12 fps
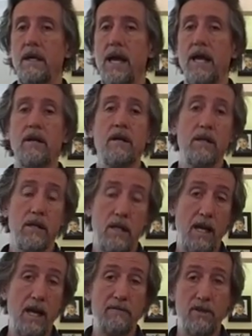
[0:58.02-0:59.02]
Not your
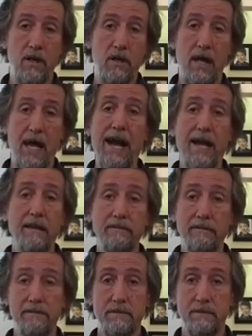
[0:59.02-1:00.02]
love of your life.
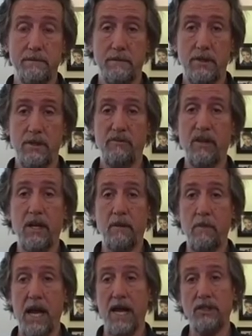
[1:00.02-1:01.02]

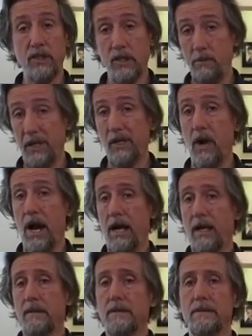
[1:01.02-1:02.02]
Feeling bad, you could be crying.